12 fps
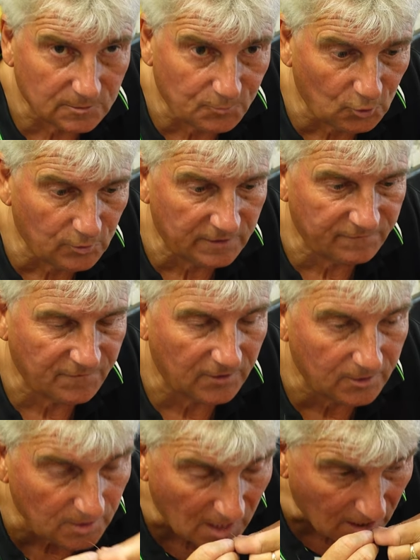I've pulled it
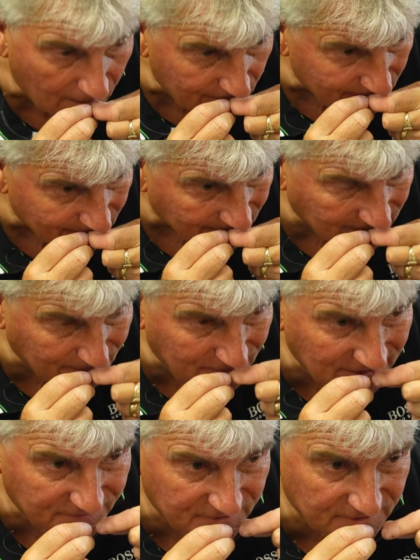through, just
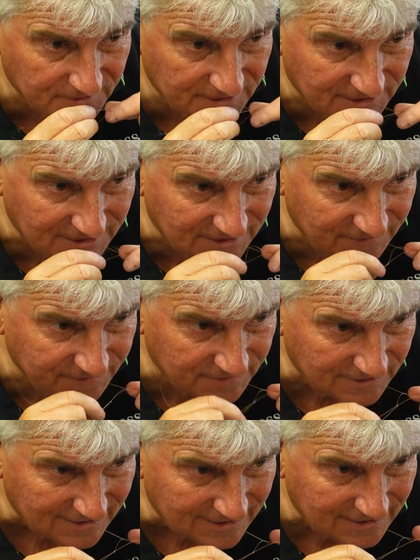pull it through your teeth
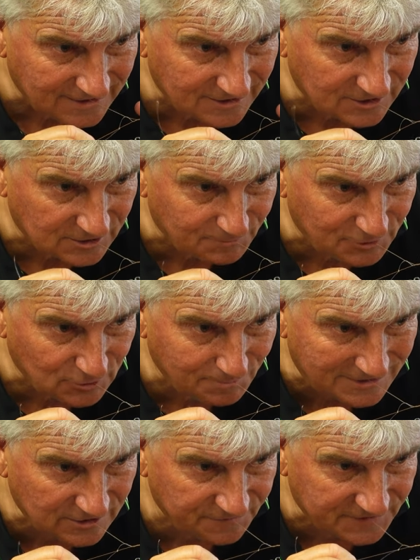and then just pull
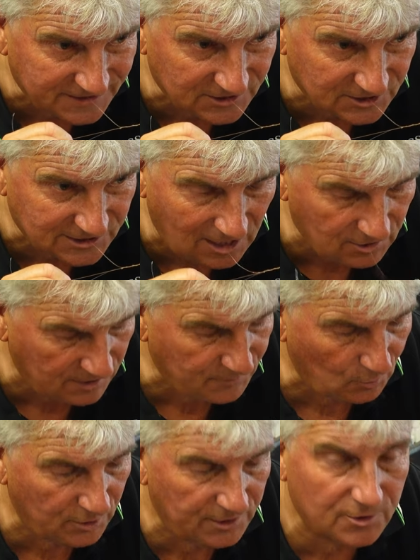both ends slowly. But
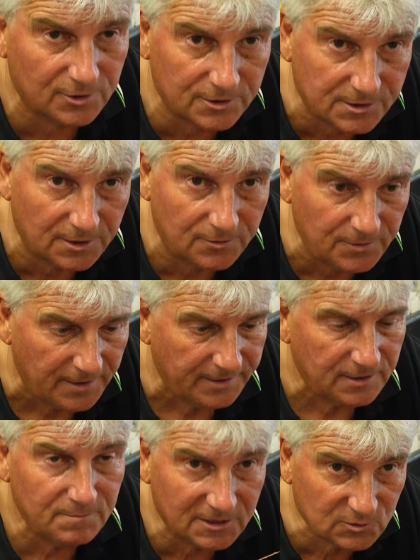what you've got to do,
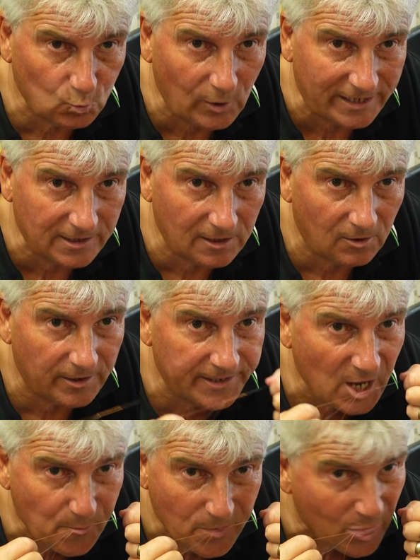you must wet your line.
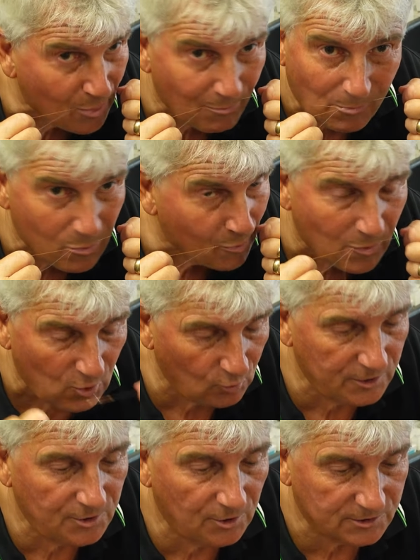Yeah. All
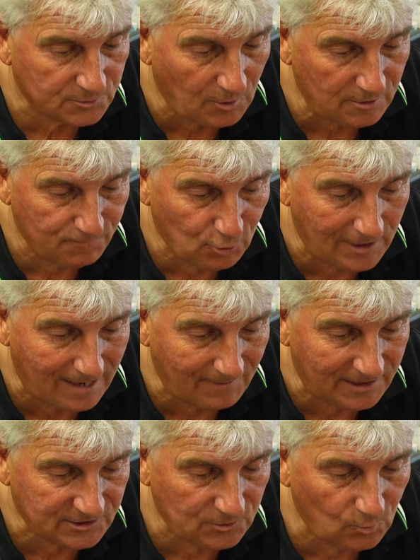your knots won't pull up
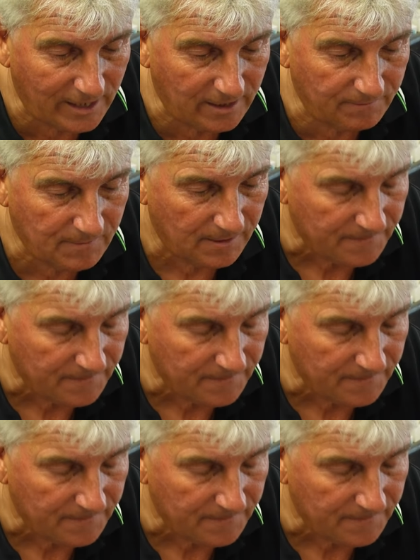unless you wet them.